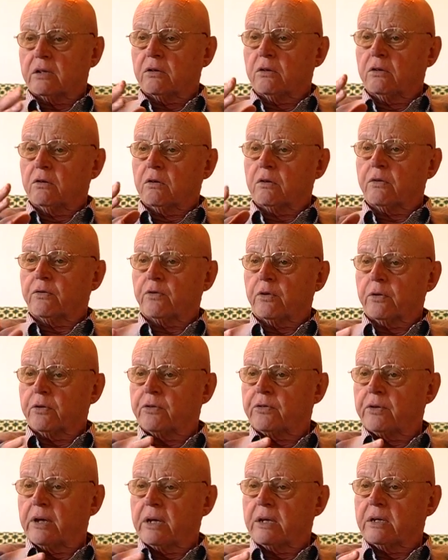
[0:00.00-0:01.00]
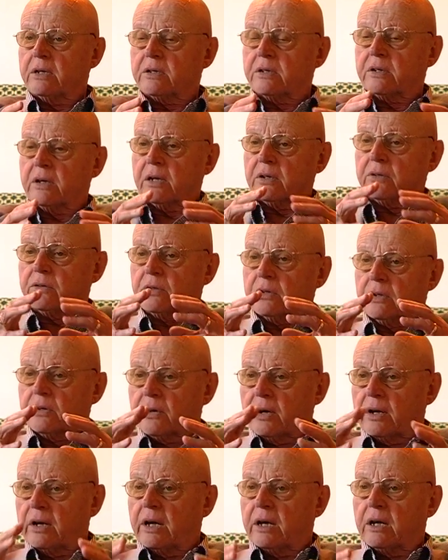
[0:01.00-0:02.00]
to look for things that
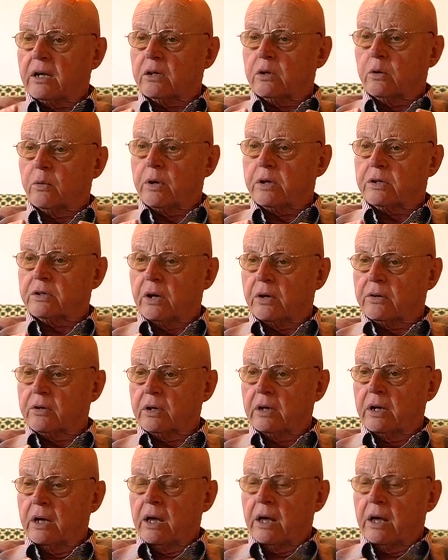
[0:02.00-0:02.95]
related to each other,